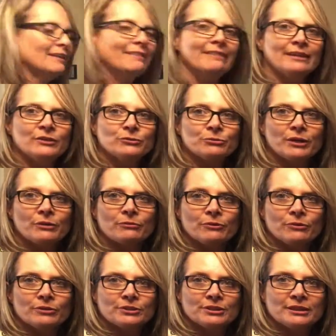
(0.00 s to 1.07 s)
these red
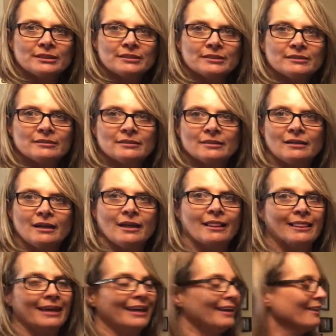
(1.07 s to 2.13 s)
rollers here,
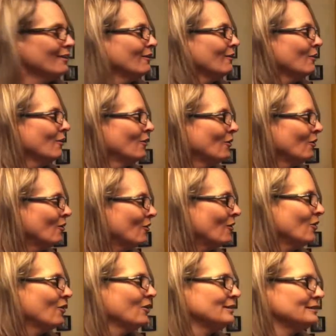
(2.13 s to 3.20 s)
they
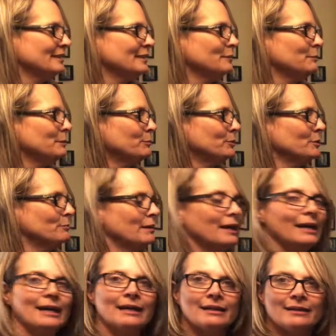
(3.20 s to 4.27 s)
all need to be put
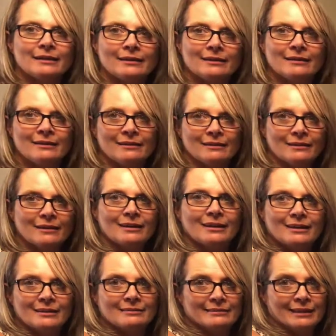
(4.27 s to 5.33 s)
back
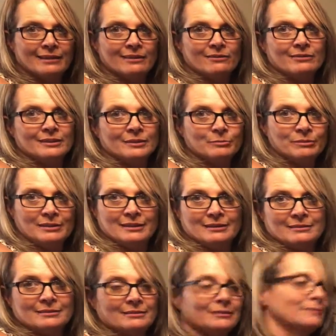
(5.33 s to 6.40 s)
down into
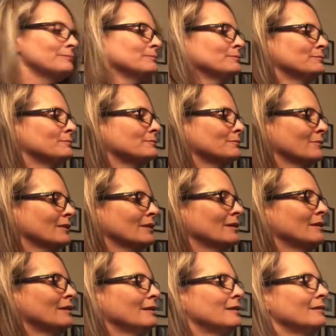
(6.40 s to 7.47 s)
place,
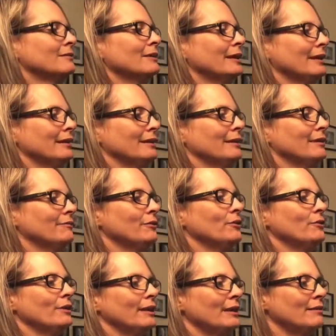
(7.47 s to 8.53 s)
right? If you
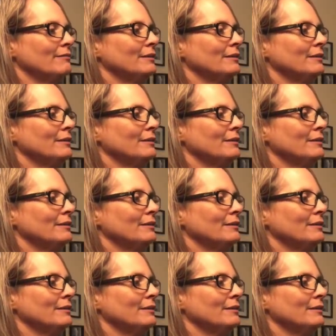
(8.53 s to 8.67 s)
don't have